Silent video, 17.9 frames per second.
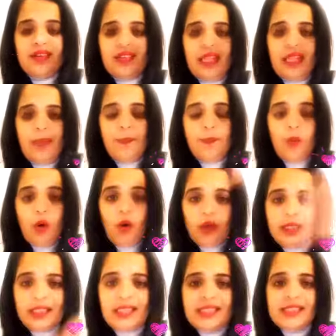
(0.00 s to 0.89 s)
their
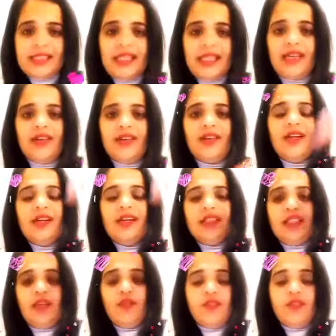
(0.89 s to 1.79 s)
body is there
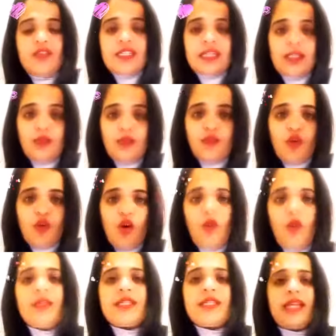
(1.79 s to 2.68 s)
their physical
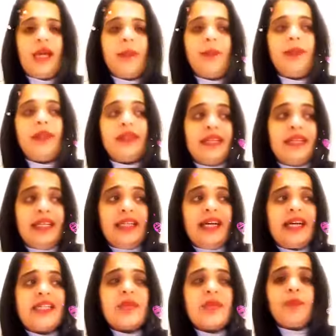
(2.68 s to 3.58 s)
form is there but they
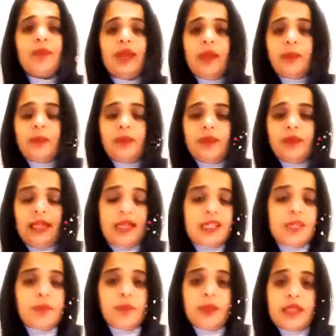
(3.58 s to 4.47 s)
as a people they
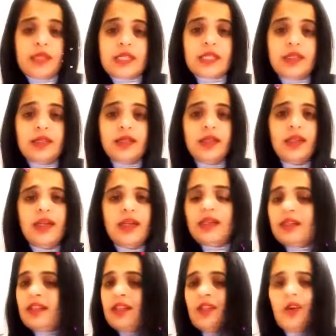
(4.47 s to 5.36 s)
as a person
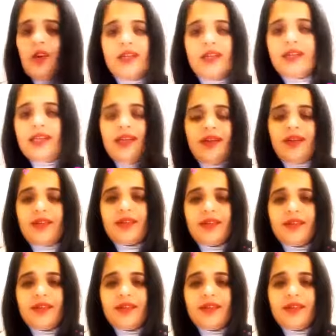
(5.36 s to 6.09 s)
they're not there